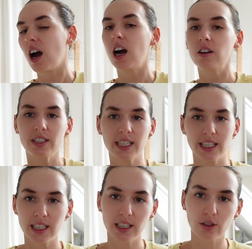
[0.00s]

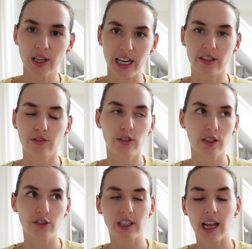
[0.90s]
Obviously, you can't
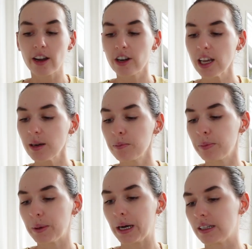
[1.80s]
fully rely on
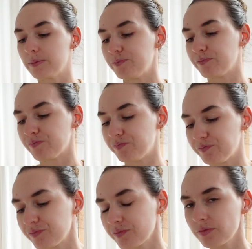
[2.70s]
it, but
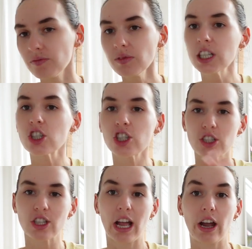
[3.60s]

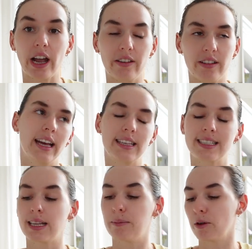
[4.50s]
just that I have
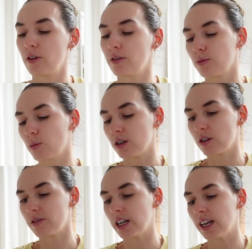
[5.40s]
somewhat
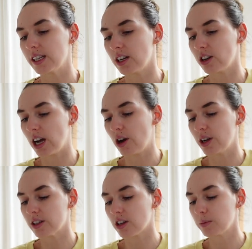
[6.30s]
of an idea on how
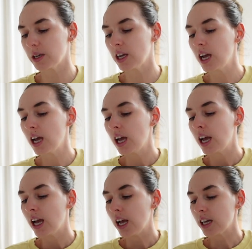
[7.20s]
it's gonna be.
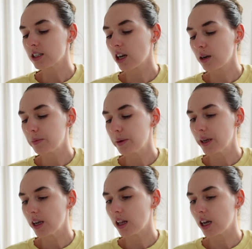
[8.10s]
It's gonna
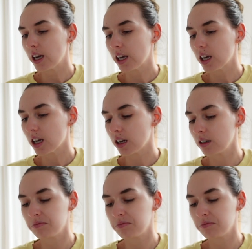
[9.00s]
be like